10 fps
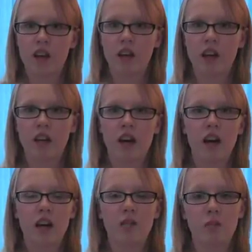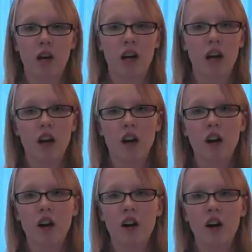It got in my
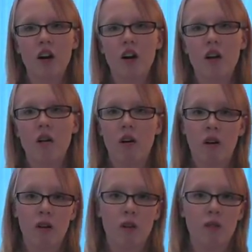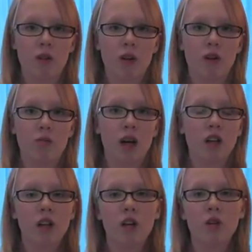hair, all over my
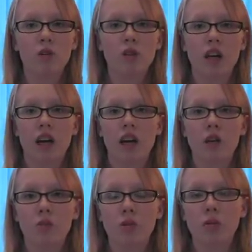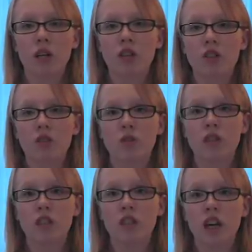clothes, and the blueberry
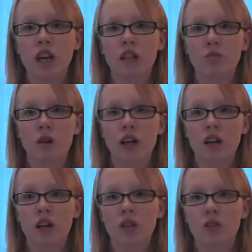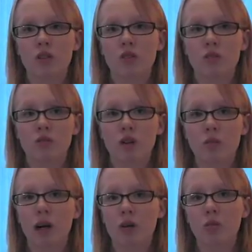juice stained my clothes for
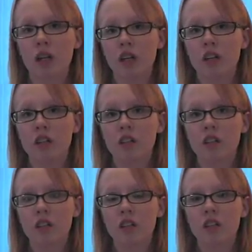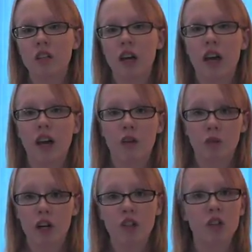about a week. And I
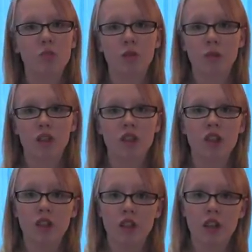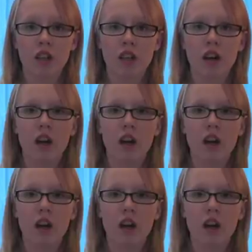washed them as much as I could,